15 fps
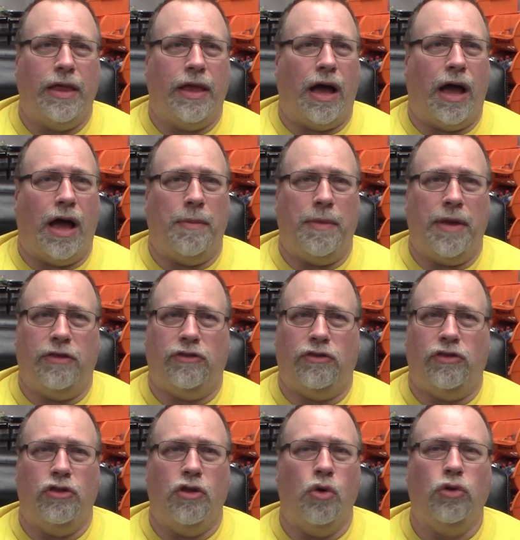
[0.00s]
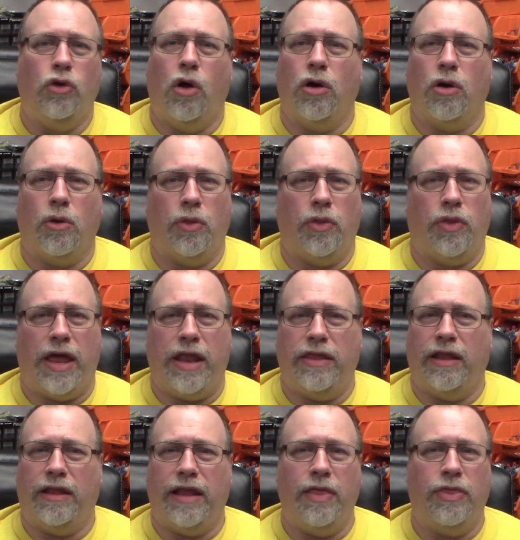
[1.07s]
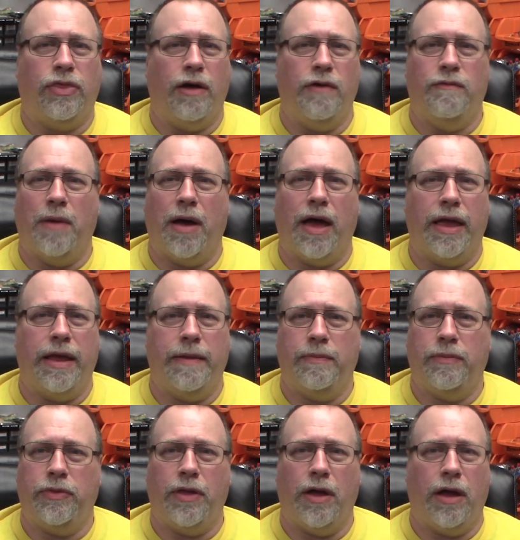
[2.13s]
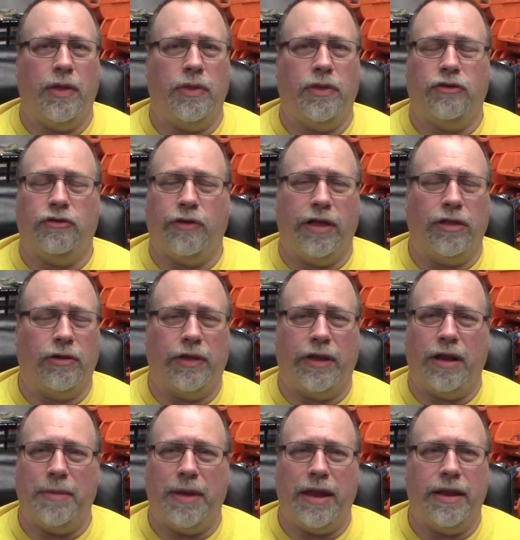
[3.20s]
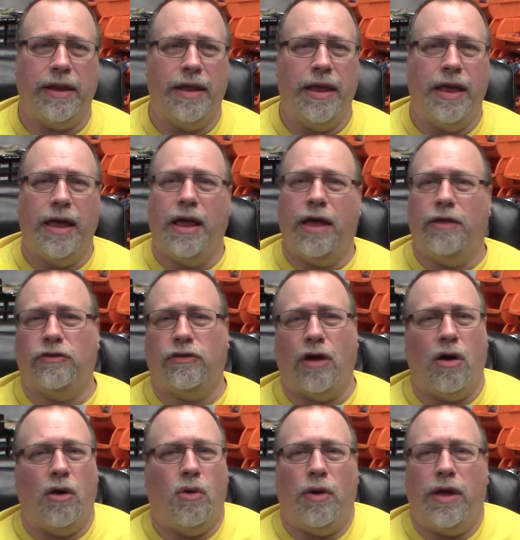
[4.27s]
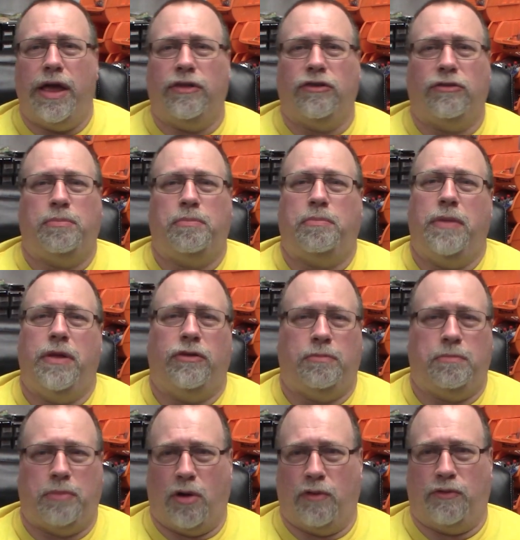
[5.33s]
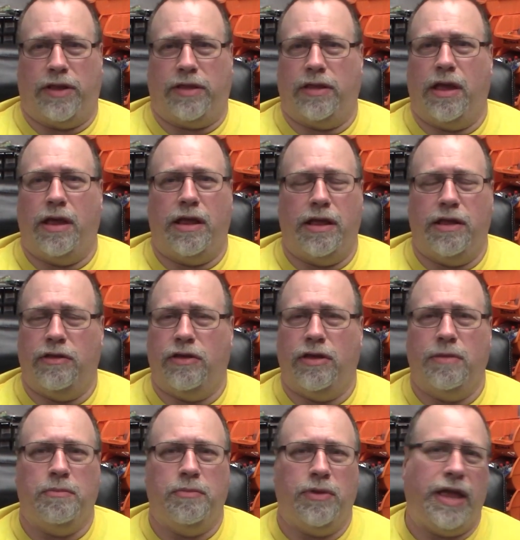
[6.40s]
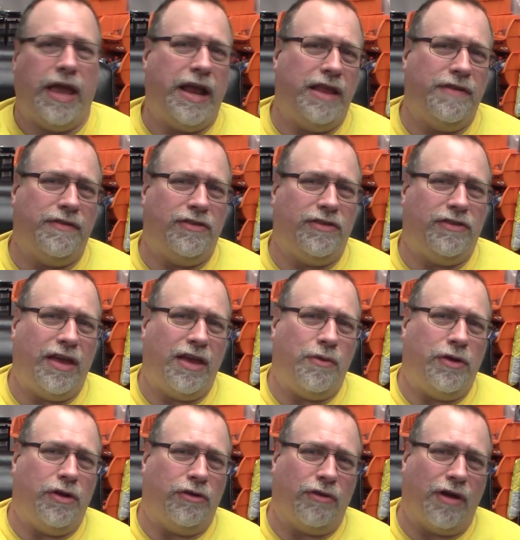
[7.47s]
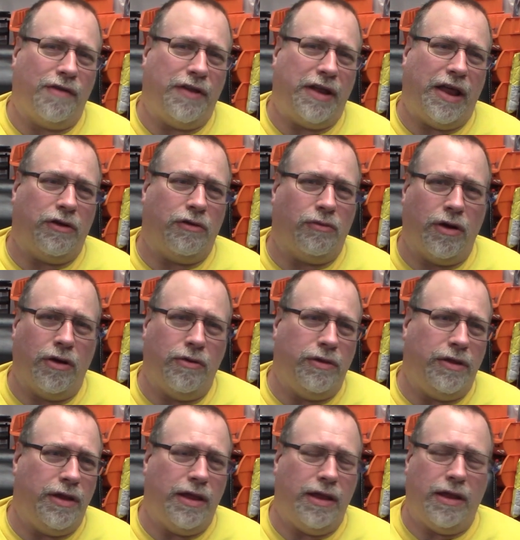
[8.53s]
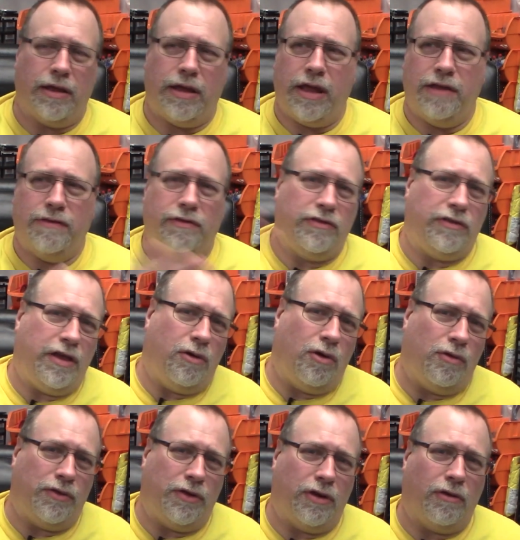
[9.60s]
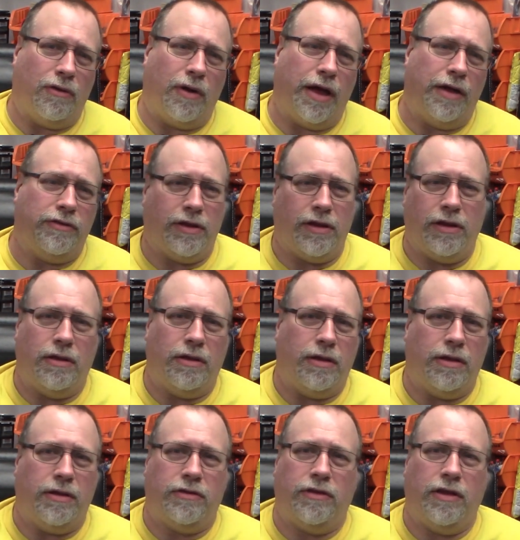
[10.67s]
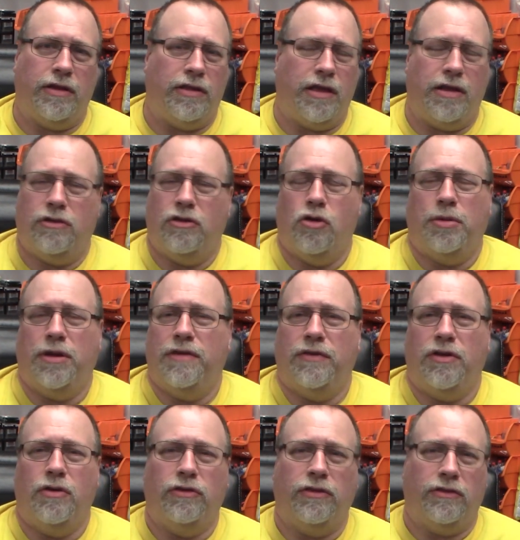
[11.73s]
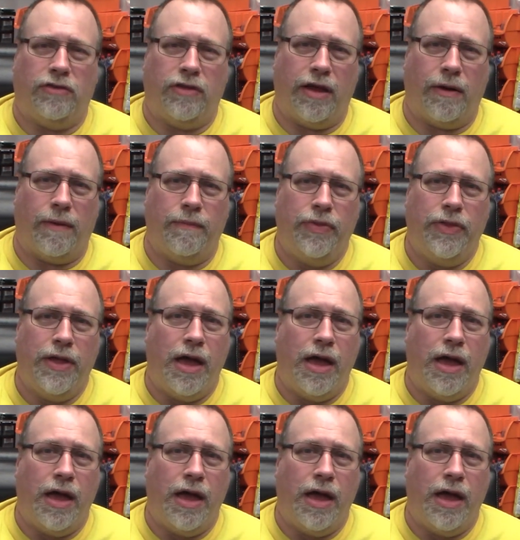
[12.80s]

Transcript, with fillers: Um, it's no longer than the length of my uh, the trailer that I'm in, so it's it's perfect. And you can't even see it when you're driving down the road. You, you can't even see it off in the horizon. they, they, nobody even knows it's there.